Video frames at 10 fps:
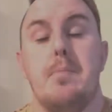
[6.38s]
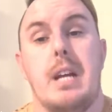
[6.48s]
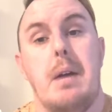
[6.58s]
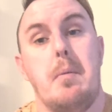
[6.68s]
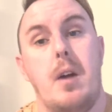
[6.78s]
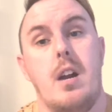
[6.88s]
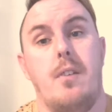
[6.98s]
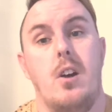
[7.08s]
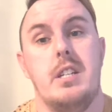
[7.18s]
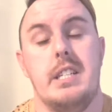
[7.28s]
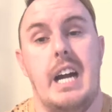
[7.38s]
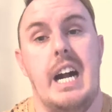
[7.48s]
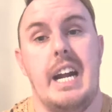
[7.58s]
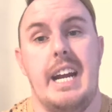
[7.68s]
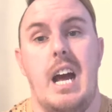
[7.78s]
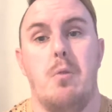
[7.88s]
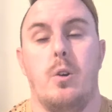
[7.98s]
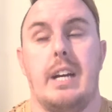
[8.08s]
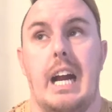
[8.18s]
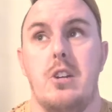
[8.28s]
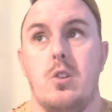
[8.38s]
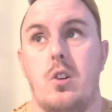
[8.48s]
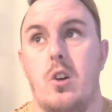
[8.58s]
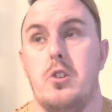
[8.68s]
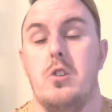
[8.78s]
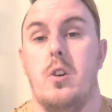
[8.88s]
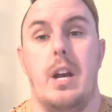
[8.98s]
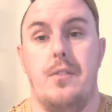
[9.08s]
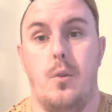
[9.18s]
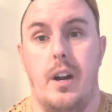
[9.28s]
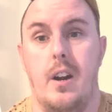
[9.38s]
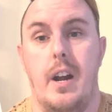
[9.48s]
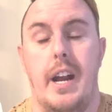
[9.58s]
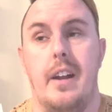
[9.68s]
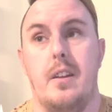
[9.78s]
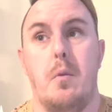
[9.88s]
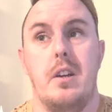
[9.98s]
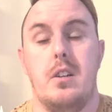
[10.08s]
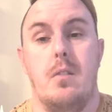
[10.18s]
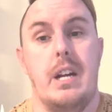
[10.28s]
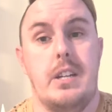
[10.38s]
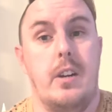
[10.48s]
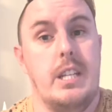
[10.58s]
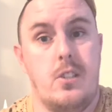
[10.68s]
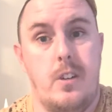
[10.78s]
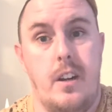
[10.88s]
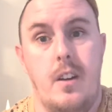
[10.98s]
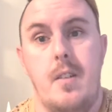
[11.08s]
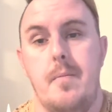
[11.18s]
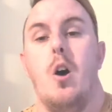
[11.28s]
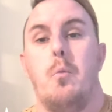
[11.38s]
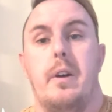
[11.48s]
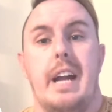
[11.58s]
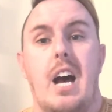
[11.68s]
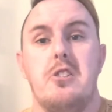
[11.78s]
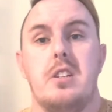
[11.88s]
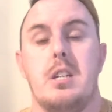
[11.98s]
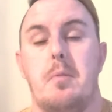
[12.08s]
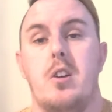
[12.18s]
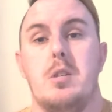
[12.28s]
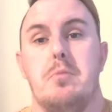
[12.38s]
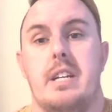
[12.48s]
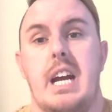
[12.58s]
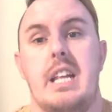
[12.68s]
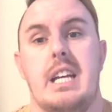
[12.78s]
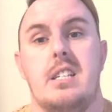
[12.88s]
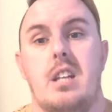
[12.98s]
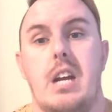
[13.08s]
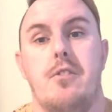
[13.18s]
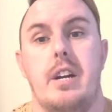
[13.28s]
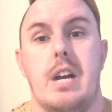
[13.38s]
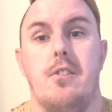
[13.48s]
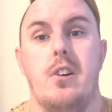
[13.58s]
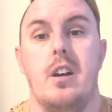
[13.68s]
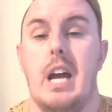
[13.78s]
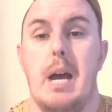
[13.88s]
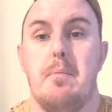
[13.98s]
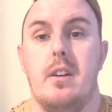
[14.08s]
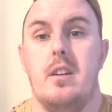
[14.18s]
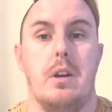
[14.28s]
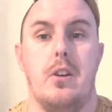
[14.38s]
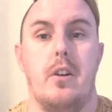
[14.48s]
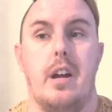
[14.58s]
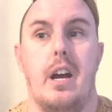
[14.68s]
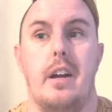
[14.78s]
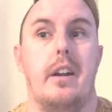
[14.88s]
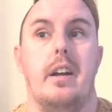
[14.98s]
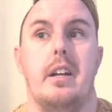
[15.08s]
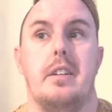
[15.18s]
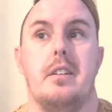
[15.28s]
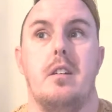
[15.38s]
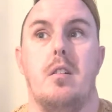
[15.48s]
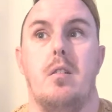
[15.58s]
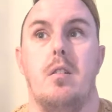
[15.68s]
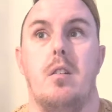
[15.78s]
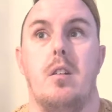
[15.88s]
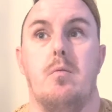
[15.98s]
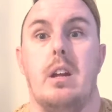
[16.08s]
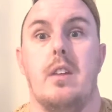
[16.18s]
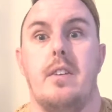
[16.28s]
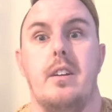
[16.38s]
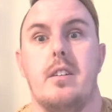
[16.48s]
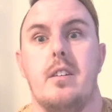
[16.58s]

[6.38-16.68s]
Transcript: become a part of our society now where cancel cultures are everywhere and they want to erase our history. We're now just supposed to pretend that slavery never happened, whether or not it's relevant.